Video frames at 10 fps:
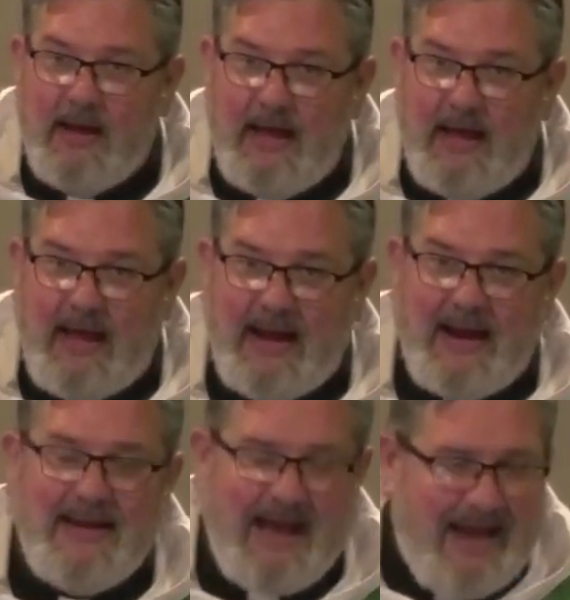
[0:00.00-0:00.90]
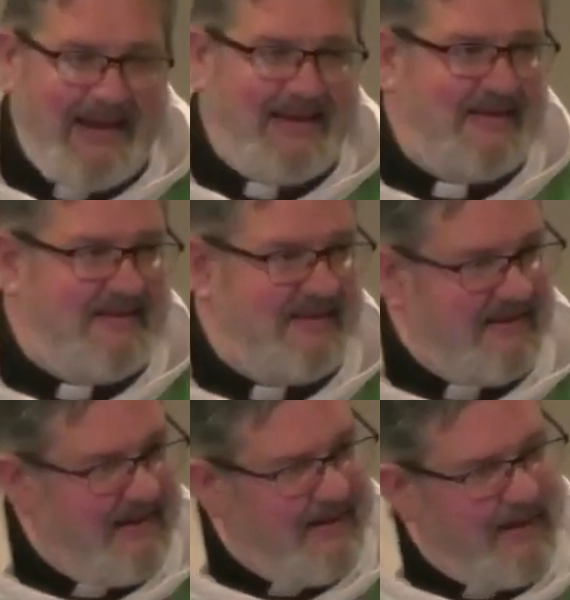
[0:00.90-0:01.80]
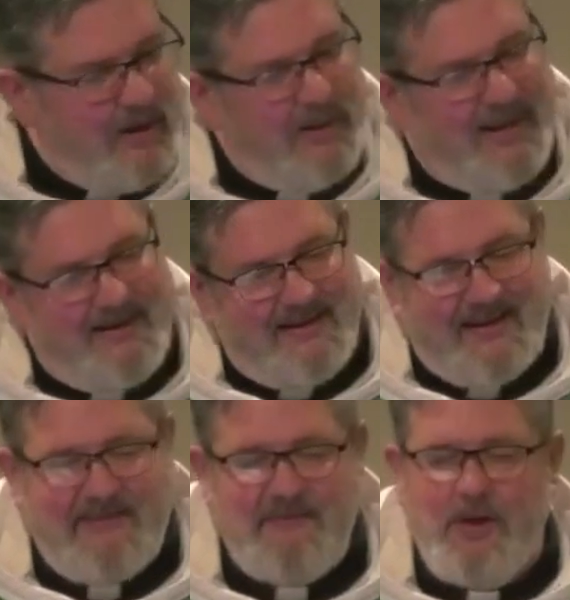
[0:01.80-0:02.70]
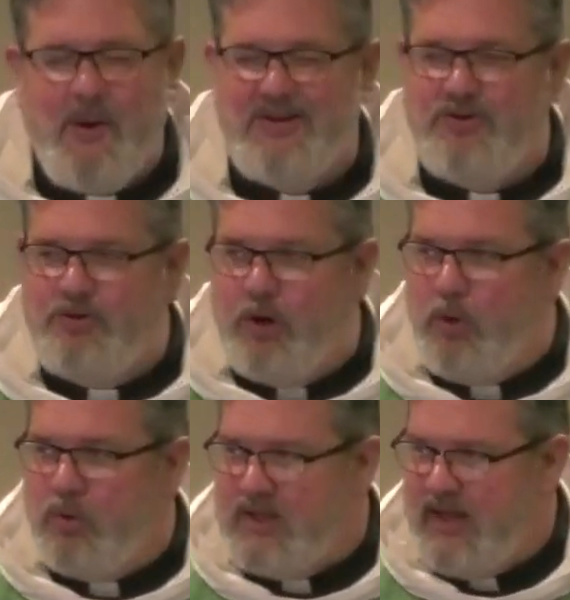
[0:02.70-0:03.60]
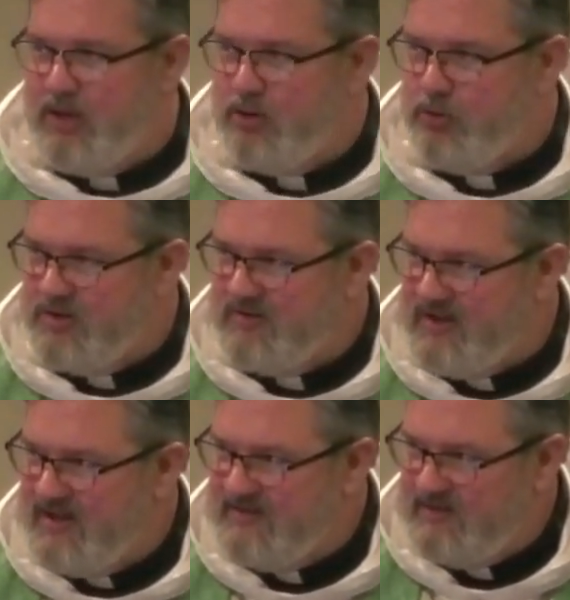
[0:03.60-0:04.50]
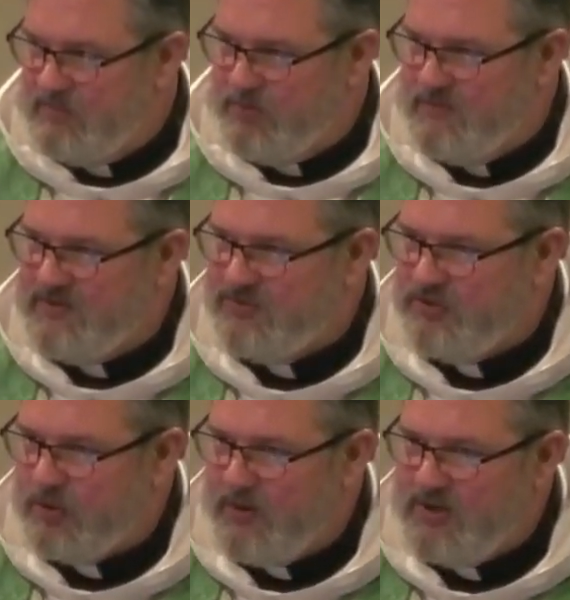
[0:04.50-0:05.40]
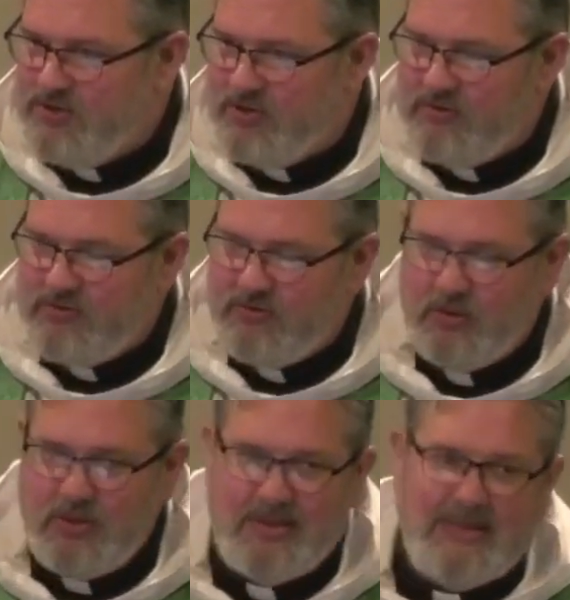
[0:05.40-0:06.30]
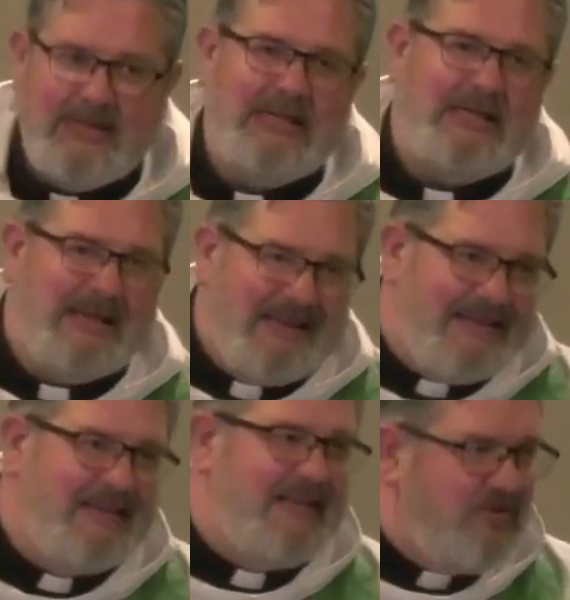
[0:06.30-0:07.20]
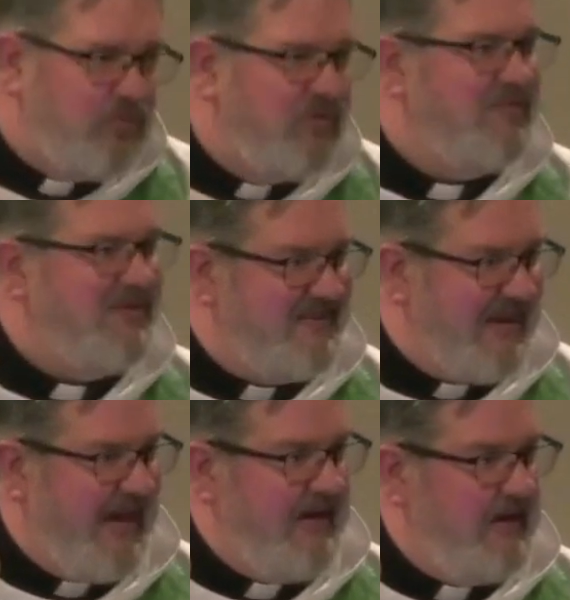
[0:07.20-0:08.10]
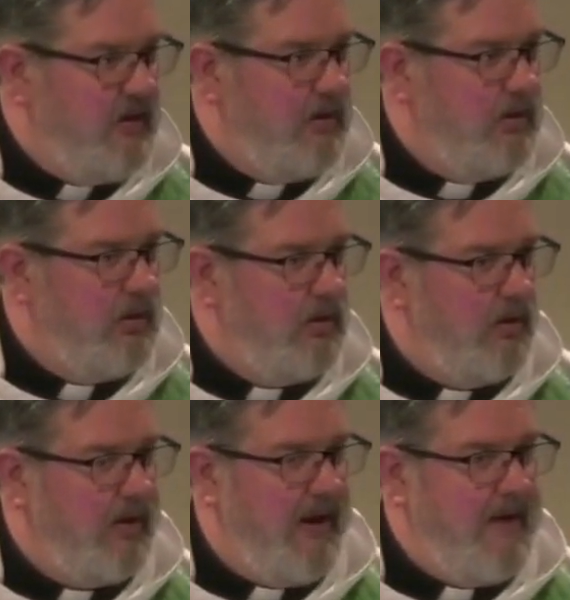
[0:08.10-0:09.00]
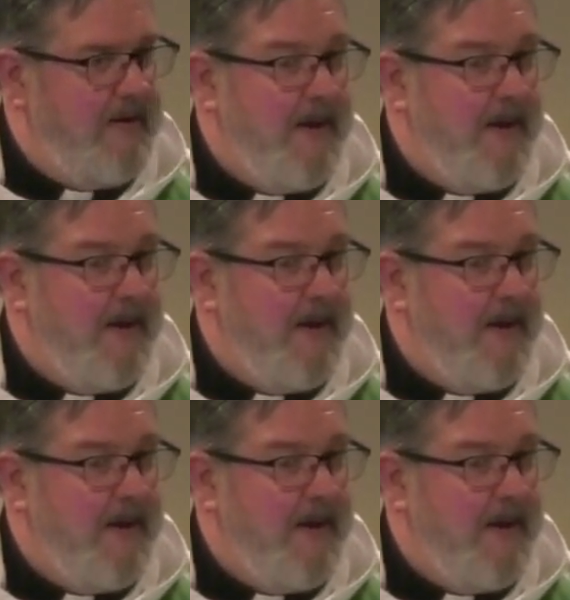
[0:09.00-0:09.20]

And I, I can sit in there, and even though I don't like criticizing previous generations, this was a mistake, okay?